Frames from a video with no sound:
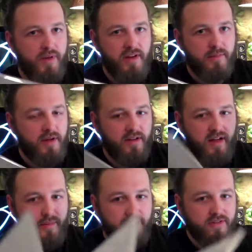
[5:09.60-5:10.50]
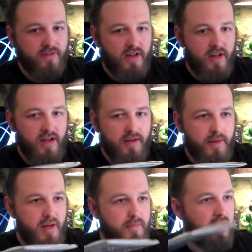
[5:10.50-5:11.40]
bending my comics,
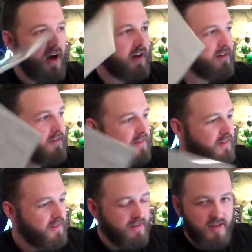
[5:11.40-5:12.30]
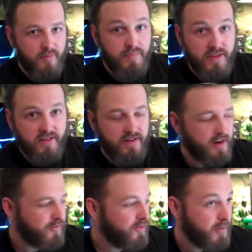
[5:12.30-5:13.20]
I'm not. I'm being
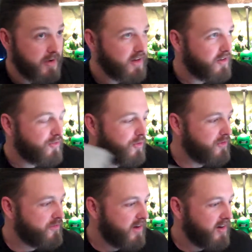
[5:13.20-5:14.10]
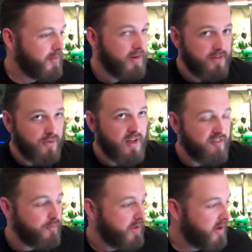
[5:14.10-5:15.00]
careful. I'm in a controlled environment. I don't
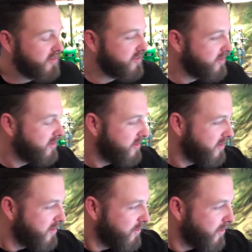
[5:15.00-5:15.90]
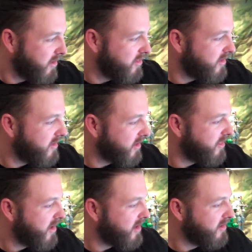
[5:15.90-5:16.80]
have pets or anything like
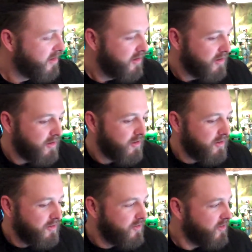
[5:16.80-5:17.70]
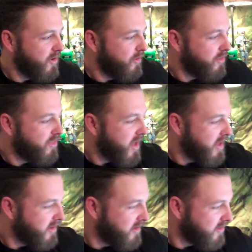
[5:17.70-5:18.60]
that. So
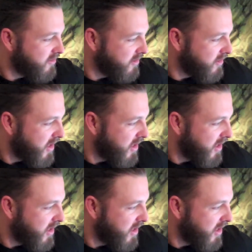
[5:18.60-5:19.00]
that is